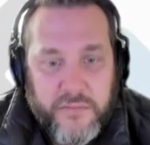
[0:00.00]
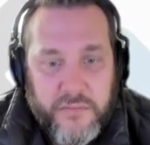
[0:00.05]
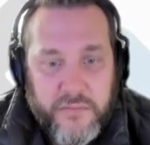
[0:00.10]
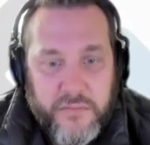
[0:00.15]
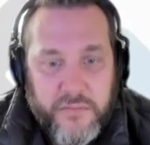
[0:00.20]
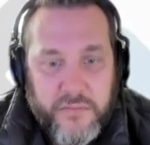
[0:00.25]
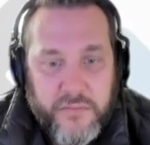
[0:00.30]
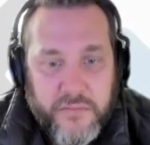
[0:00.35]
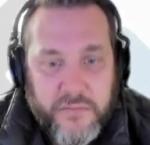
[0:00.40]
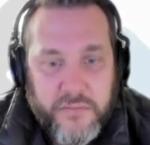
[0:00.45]

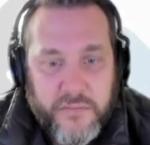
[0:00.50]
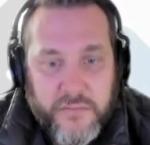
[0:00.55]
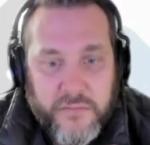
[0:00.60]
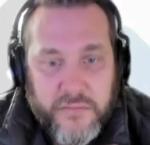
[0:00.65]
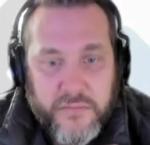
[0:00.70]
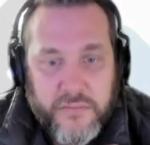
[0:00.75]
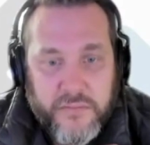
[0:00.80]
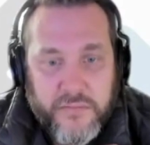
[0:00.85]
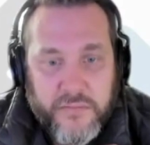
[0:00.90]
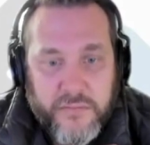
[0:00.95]

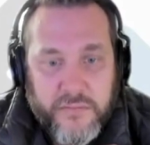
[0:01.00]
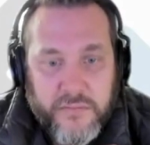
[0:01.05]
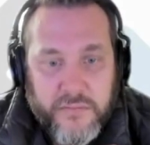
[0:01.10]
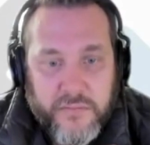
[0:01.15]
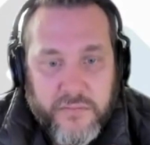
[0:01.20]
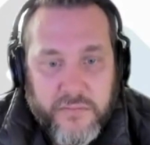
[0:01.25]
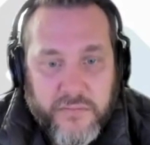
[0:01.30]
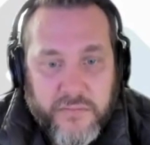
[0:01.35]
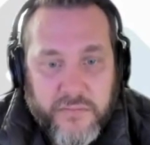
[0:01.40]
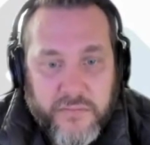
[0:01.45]

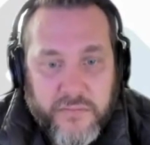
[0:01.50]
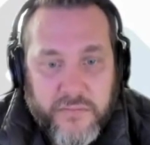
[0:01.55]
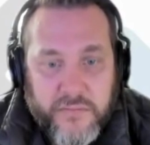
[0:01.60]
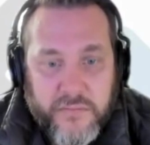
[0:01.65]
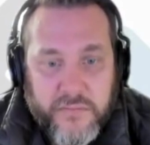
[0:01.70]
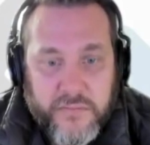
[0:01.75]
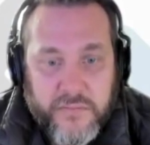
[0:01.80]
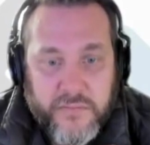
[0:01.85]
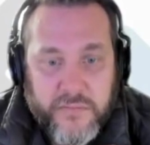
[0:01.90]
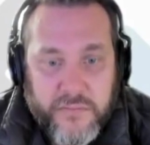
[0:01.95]

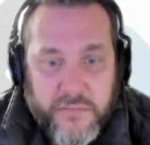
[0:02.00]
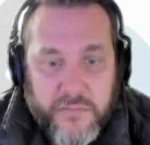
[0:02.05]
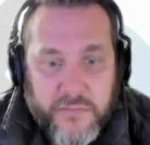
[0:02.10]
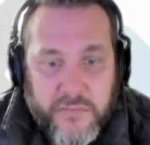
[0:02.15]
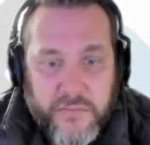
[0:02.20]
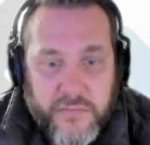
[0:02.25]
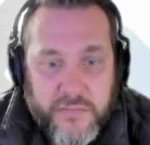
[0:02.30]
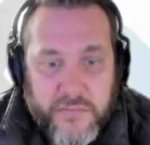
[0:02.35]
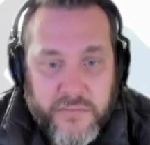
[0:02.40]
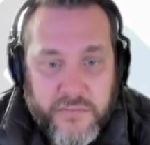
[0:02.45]

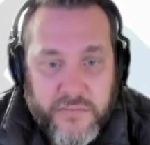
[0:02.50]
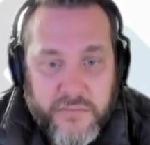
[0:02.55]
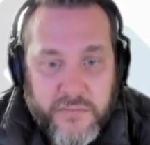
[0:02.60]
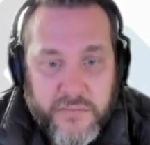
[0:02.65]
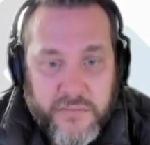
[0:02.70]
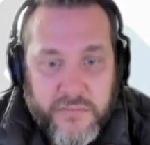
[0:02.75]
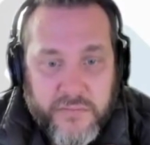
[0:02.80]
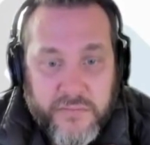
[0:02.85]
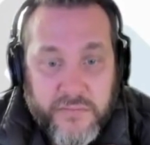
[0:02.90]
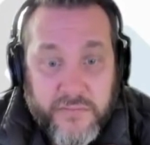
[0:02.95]

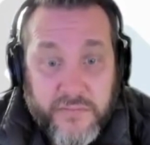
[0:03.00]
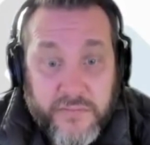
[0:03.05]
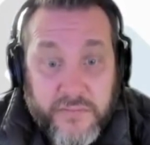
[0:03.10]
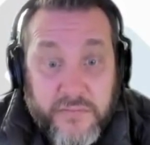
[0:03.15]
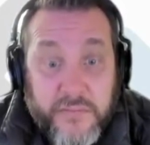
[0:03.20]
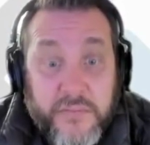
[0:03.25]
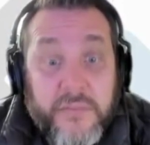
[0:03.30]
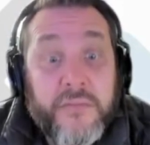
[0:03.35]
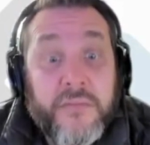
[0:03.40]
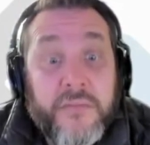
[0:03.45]

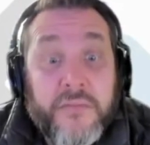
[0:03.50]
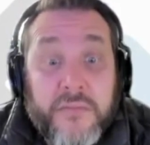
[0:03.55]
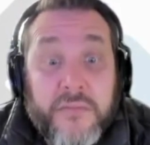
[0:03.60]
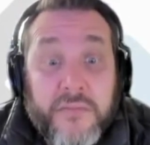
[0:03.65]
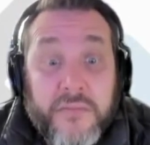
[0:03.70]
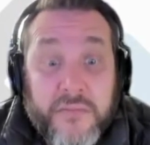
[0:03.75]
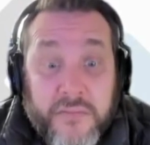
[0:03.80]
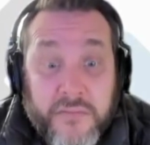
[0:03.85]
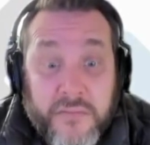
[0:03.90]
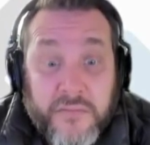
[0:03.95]

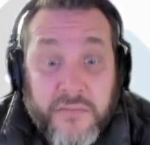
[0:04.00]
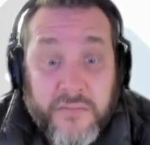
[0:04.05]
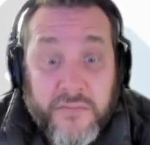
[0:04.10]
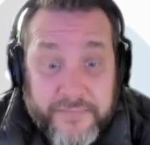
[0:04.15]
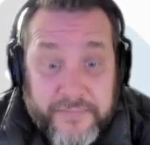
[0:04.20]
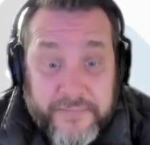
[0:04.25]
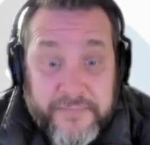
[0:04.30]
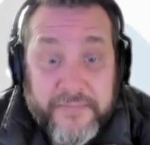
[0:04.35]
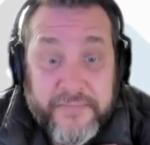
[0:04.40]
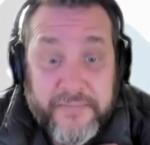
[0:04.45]

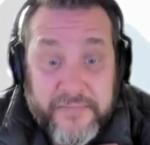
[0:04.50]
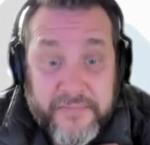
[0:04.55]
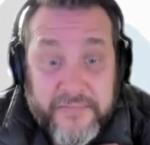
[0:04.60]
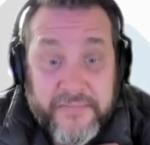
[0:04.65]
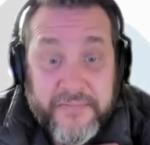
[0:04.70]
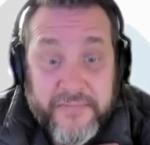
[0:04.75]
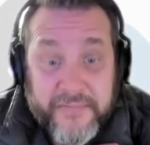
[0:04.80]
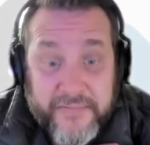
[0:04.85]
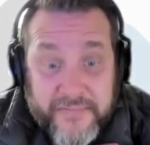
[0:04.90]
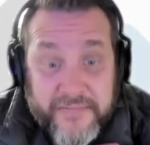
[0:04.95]

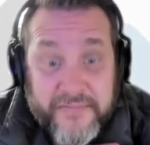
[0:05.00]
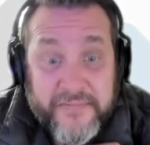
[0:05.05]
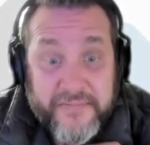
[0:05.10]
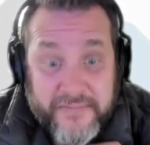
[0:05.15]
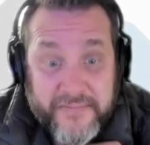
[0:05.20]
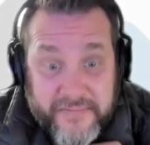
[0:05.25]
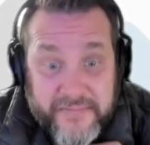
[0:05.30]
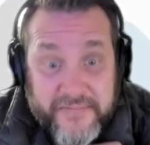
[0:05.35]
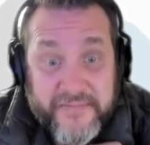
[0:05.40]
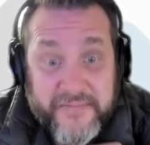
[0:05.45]

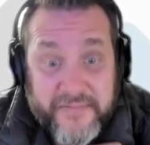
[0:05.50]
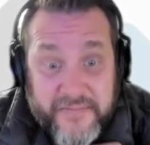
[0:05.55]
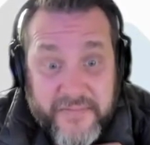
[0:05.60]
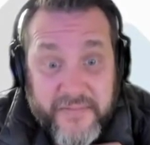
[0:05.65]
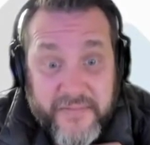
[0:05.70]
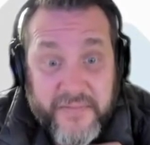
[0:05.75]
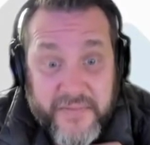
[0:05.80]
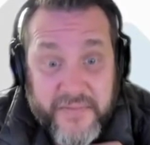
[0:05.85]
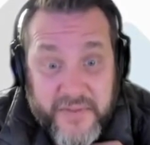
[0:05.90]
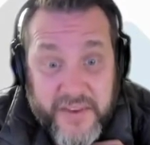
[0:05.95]

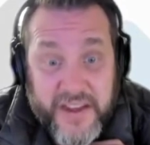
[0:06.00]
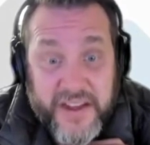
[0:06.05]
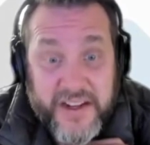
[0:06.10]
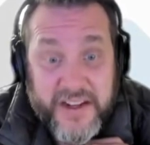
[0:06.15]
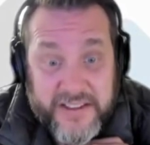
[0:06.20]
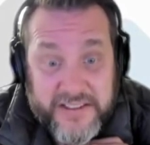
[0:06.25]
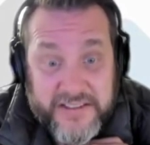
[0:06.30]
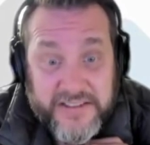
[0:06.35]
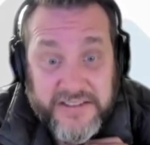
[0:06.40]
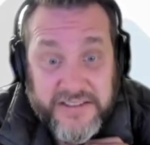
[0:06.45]

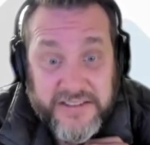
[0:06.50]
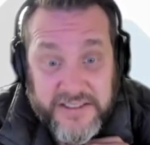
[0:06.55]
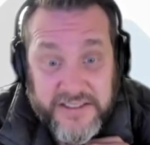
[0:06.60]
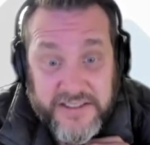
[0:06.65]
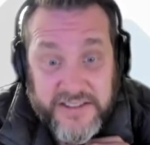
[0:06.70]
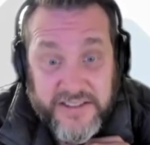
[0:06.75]
The person shown says nothing.